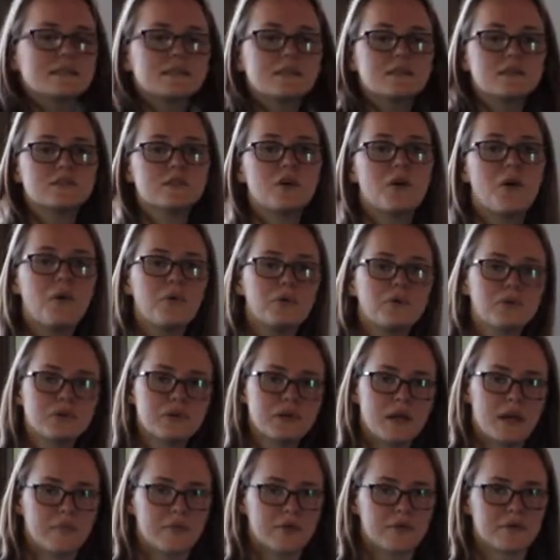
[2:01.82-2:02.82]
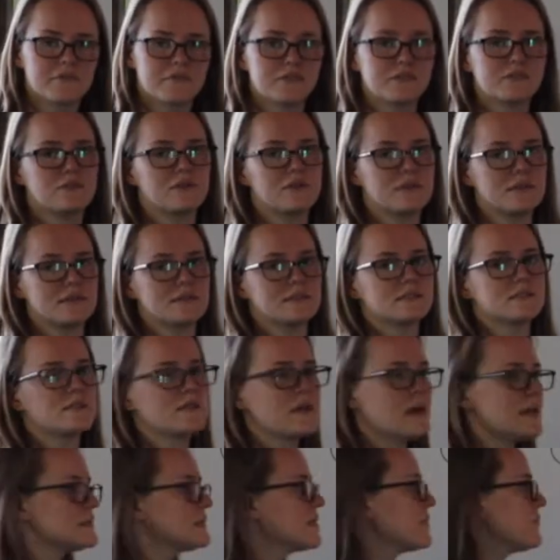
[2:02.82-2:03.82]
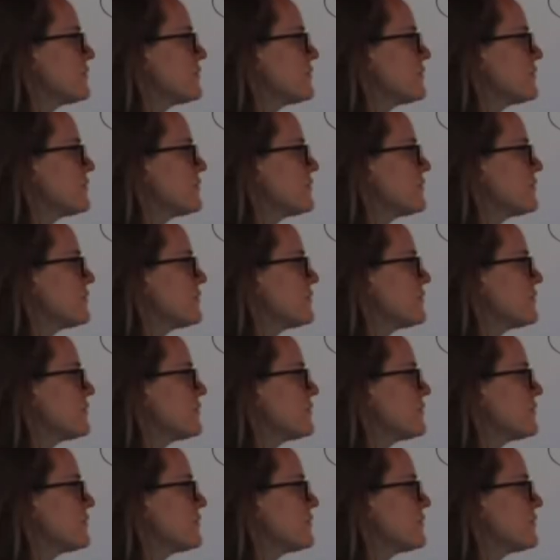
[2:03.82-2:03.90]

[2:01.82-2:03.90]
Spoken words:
the total number of students. So that's our